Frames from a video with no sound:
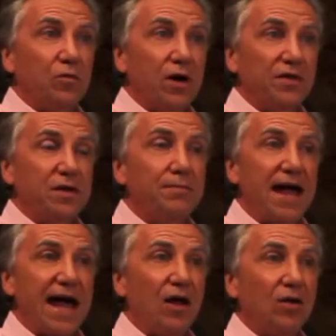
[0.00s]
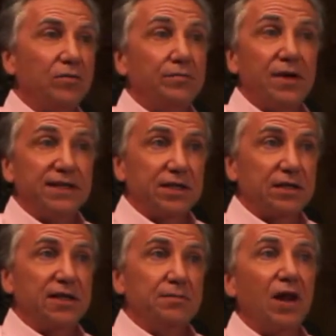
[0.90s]
where the bowel
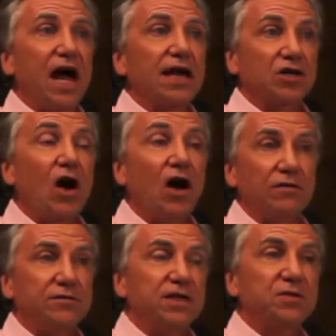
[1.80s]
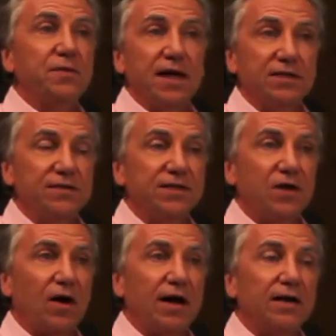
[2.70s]
basically blocks off just because of the
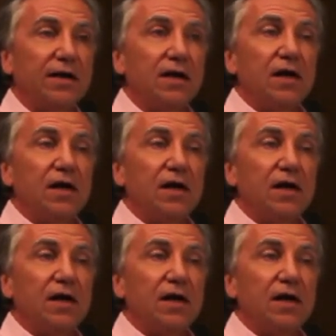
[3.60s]
scarring.